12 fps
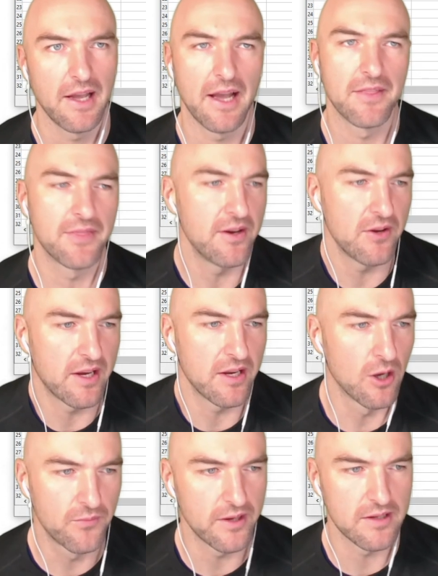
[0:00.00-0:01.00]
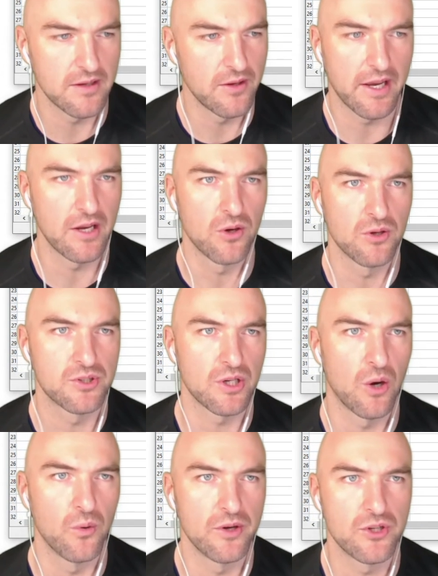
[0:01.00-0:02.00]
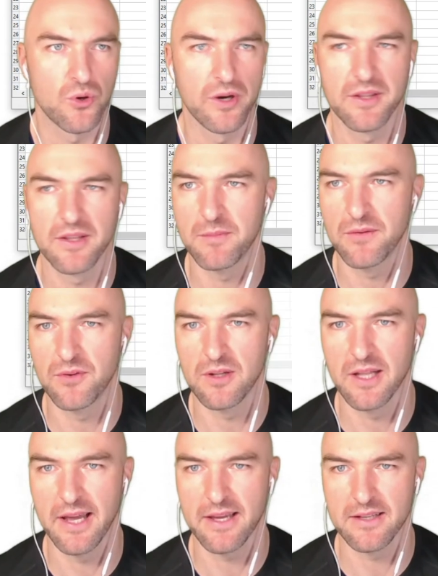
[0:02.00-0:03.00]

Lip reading: And then you can also go and join them if you like.